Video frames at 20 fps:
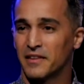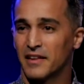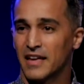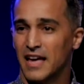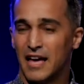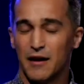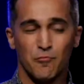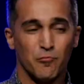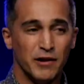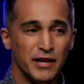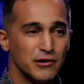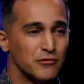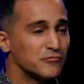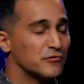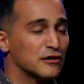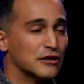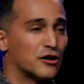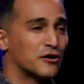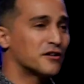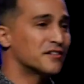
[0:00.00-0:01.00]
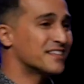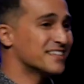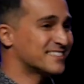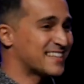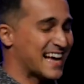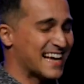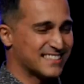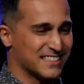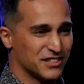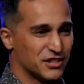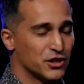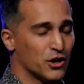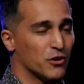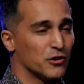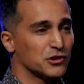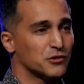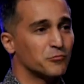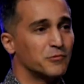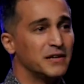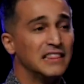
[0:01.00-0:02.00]
And we don't learn this as
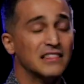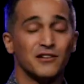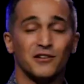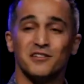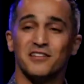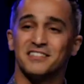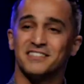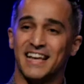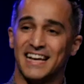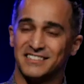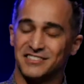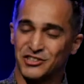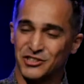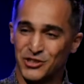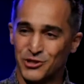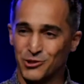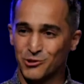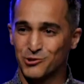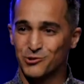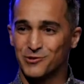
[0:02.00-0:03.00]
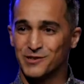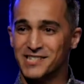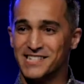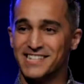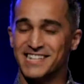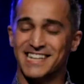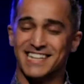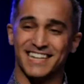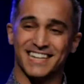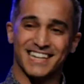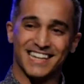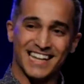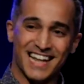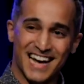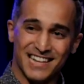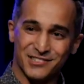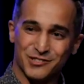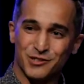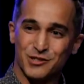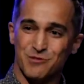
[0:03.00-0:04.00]
adults. We learn this as children in
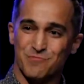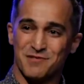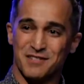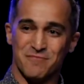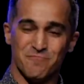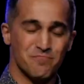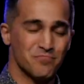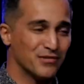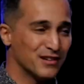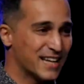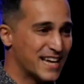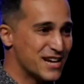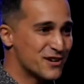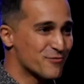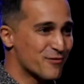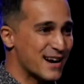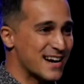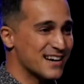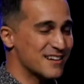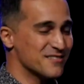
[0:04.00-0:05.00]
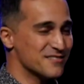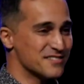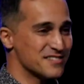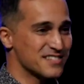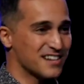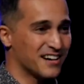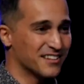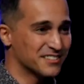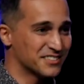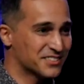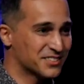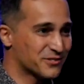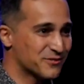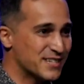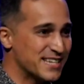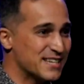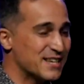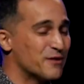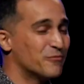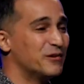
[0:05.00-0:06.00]
classrooms, in playgrounds, on the
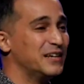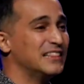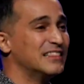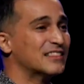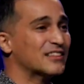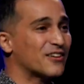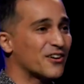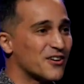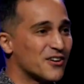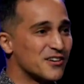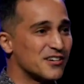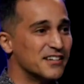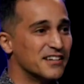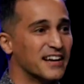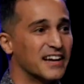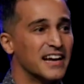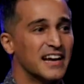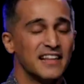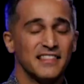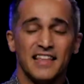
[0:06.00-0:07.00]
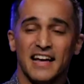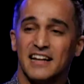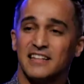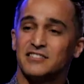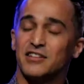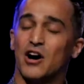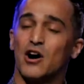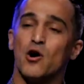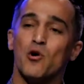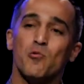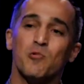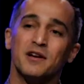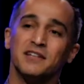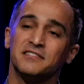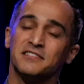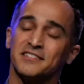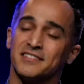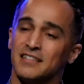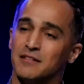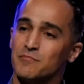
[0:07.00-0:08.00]
street. We learn that it's always
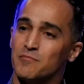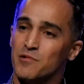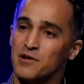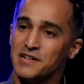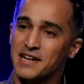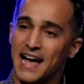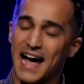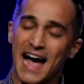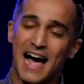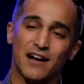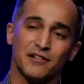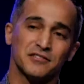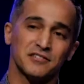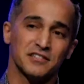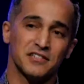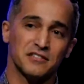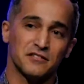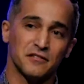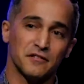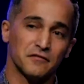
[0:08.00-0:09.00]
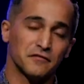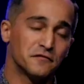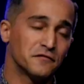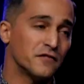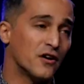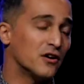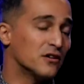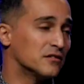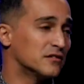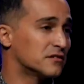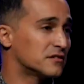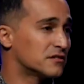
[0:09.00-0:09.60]
someone else's fault.